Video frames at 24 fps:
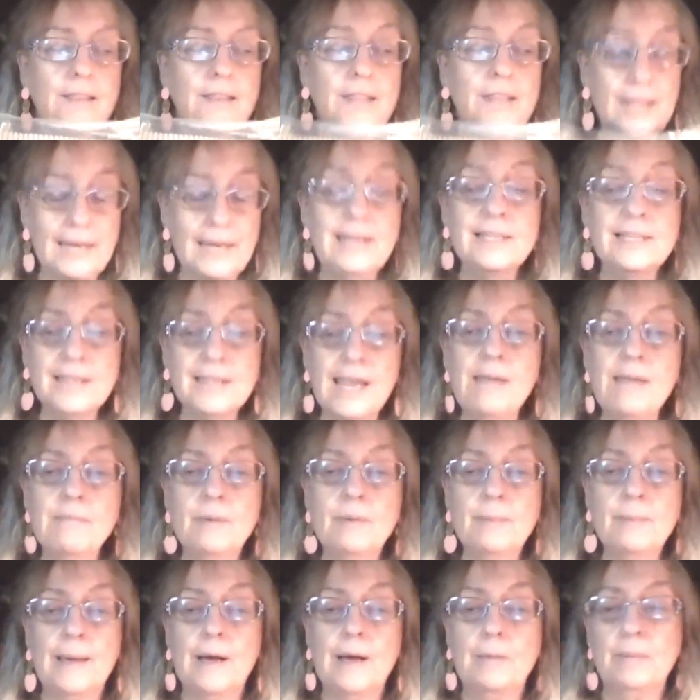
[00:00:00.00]
These came
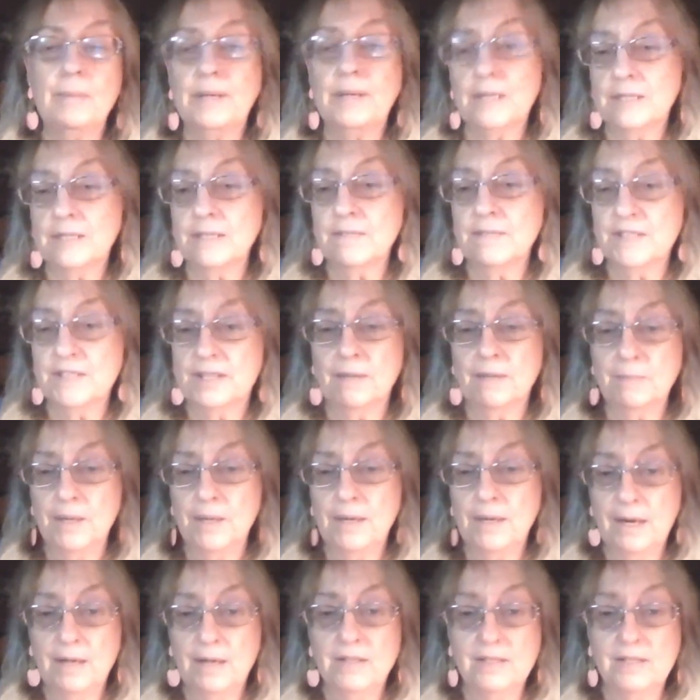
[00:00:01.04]
about because of
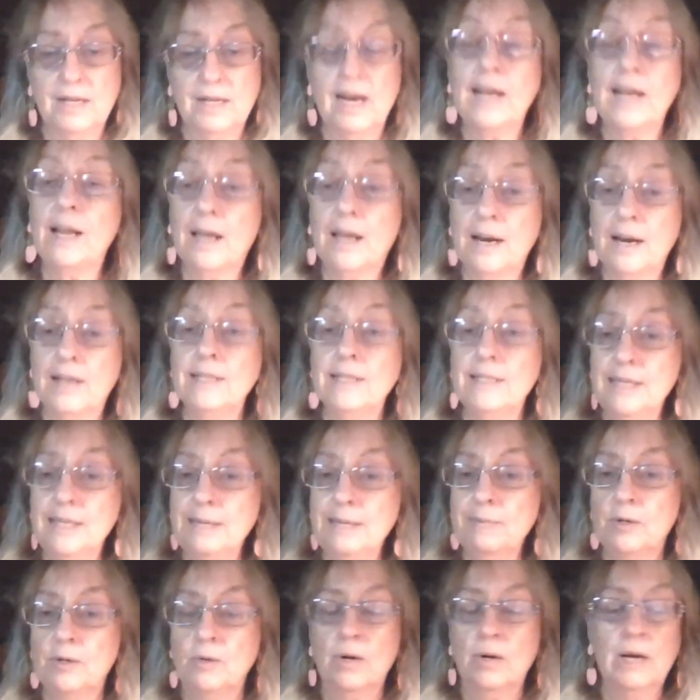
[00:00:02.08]
something else that I got on
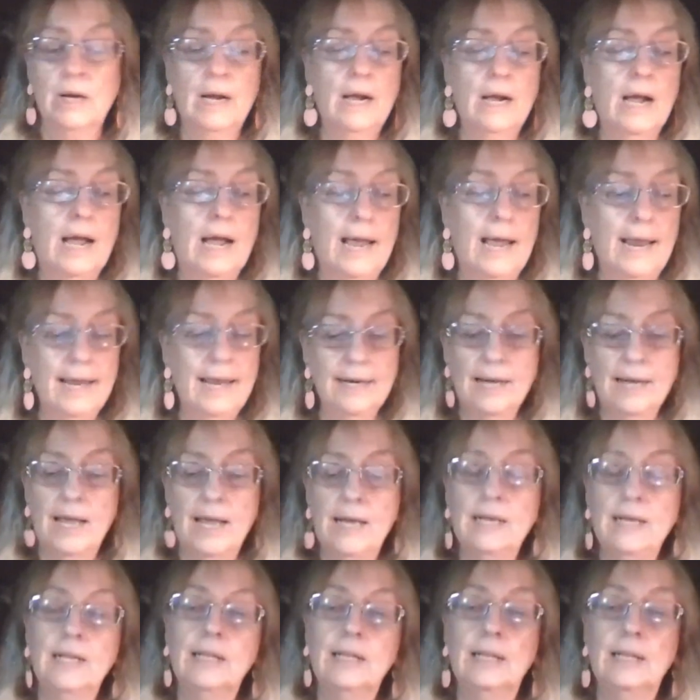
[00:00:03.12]
TEMU. I had
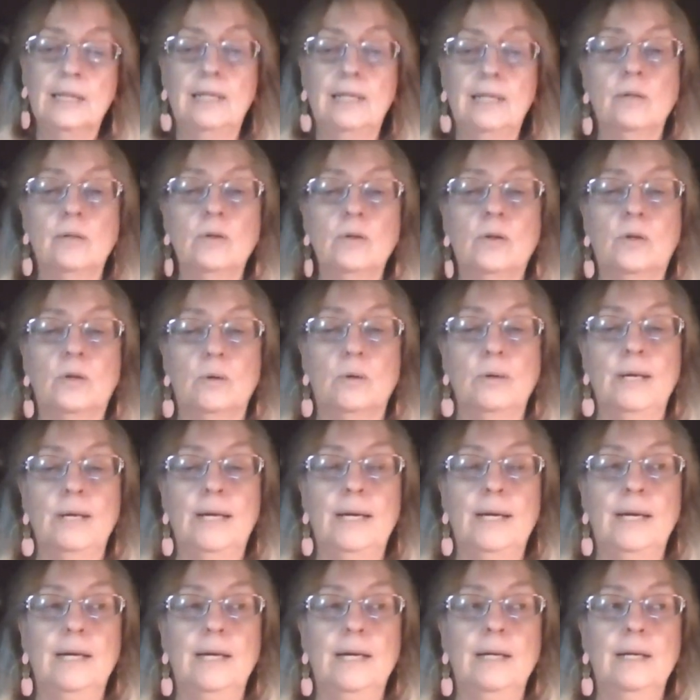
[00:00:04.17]
gotten a little
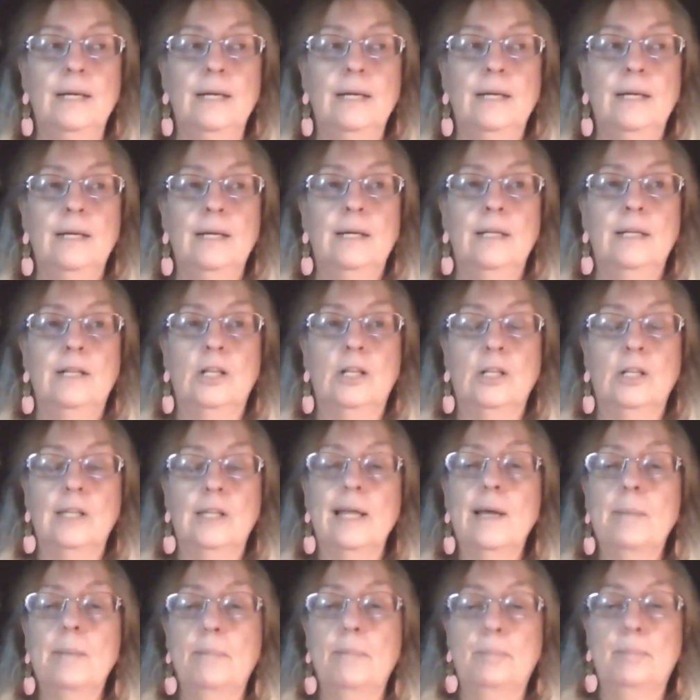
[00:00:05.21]
green, looked
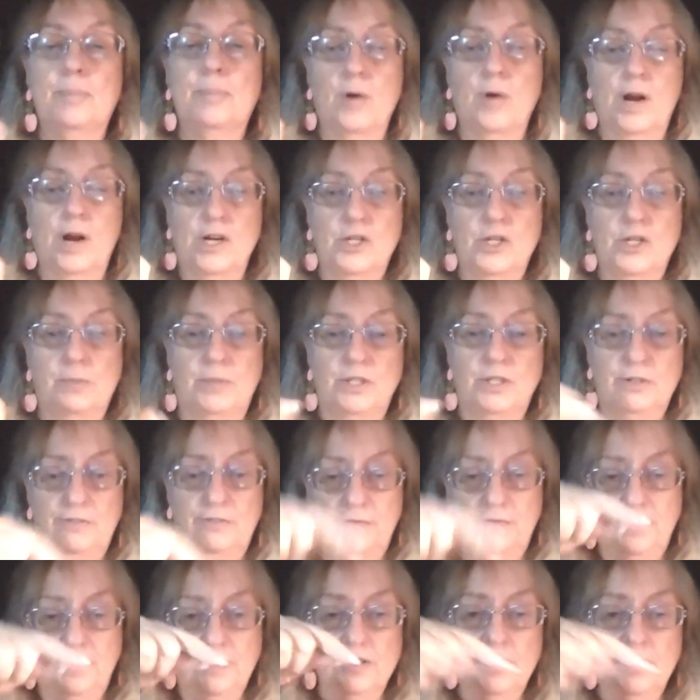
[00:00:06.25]
like a brush, but you
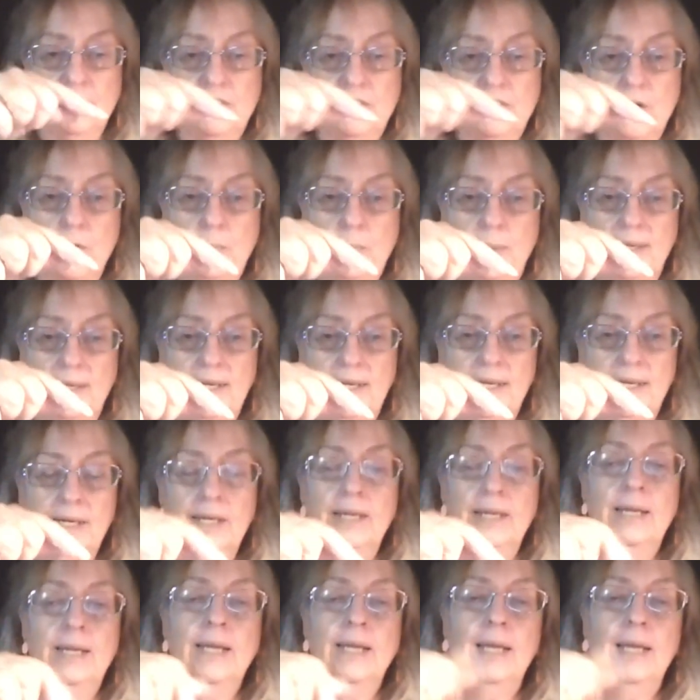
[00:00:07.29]
fill soap in it.